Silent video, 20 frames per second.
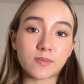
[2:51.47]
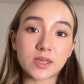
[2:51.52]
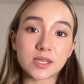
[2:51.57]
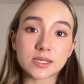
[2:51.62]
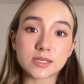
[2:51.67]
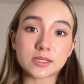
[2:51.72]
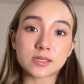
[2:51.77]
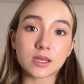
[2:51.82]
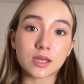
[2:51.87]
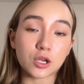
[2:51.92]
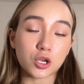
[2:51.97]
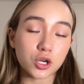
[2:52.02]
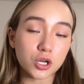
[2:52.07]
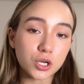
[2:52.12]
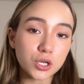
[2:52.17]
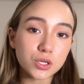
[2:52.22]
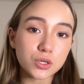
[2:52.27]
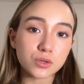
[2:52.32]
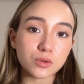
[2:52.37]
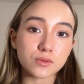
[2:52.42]
This
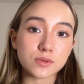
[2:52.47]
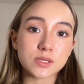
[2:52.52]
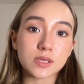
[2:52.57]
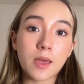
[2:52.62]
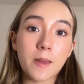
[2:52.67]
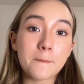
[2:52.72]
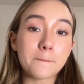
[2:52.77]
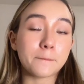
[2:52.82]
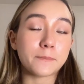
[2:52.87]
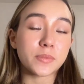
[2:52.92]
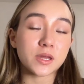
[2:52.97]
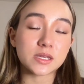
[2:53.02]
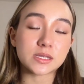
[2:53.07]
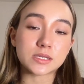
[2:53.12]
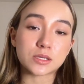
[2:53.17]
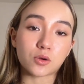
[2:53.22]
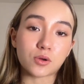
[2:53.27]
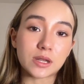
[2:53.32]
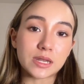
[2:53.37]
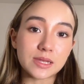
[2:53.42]
includes, but is
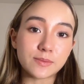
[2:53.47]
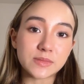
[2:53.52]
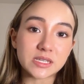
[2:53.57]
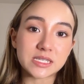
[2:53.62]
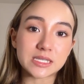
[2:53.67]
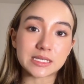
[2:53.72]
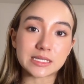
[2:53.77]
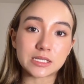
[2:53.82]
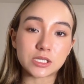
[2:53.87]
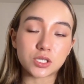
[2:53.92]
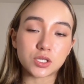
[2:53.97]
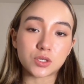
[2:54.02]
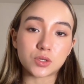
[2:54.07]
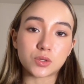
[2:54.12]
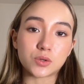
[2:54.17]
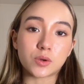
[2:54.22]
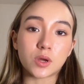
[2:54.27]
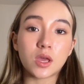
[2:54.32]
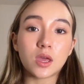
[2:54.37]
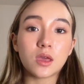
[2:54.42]
not limited
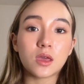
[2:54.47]
to,